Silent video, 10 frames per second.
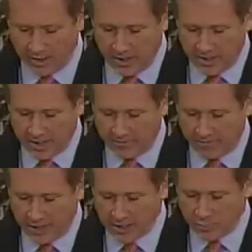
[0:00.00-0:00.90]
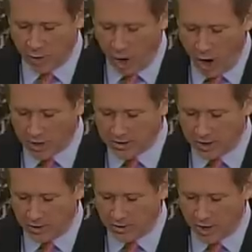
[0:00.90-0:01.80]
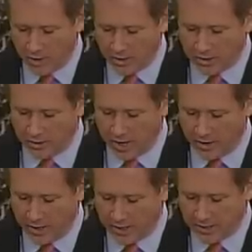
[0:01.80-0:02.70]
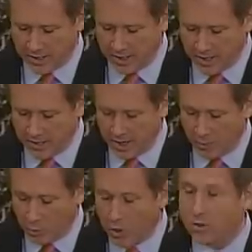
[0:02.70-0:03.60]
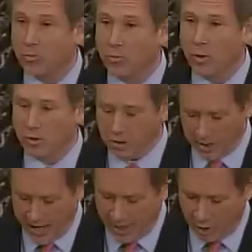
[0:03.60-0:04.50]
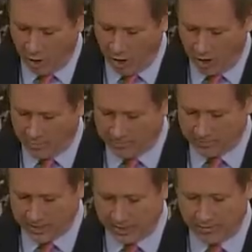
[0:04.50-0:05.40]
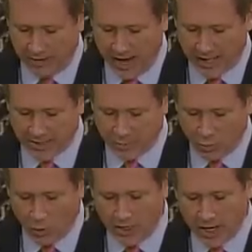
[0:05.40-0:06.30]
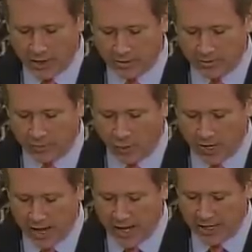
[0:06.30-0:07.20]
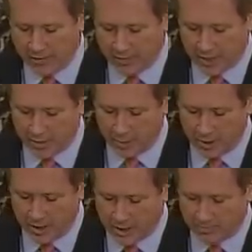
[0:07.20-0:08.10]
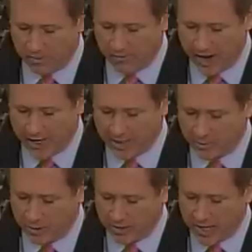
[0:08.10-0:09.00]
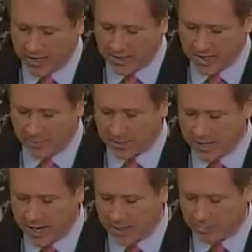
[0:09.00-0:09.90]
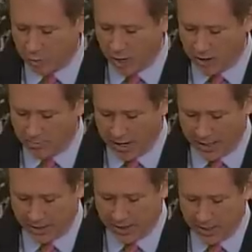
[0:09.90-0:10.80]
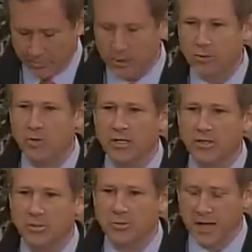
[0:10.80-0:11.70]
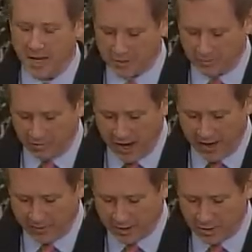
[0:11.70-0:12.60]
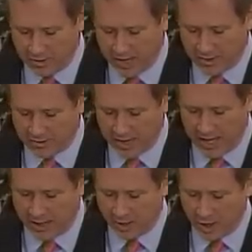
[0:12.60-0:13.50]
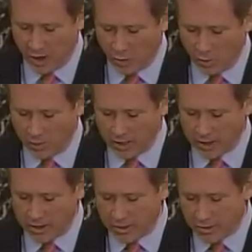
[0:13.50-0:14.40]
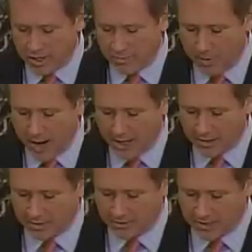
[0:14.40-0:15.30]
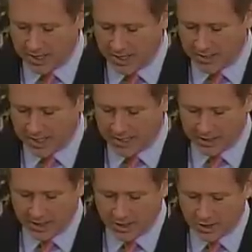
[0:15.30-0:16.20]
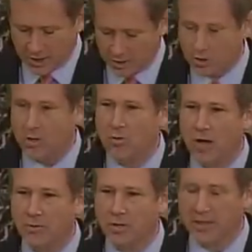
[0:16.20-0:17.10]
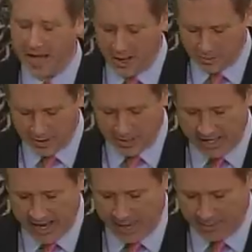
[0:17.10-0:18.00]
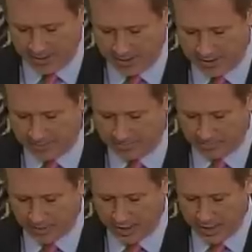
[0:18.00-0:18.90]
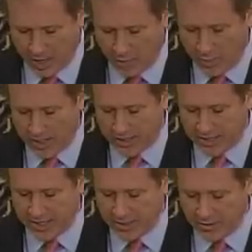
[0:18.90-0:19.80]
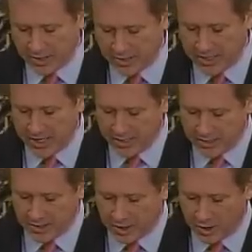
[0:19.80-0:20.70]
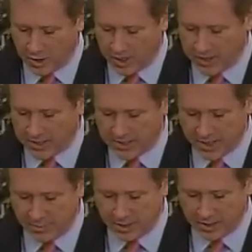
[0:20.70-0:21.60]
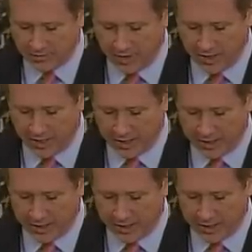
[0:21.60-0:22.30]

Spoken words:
that funds were also going to areas that weren't rural at all. In fact, 148 of the communities provided with subsidized broadband between 2005 and 2008 were within 30 miles of cities and at least 200,000 inhabitants. We continue to see this occur in the stimulus funding,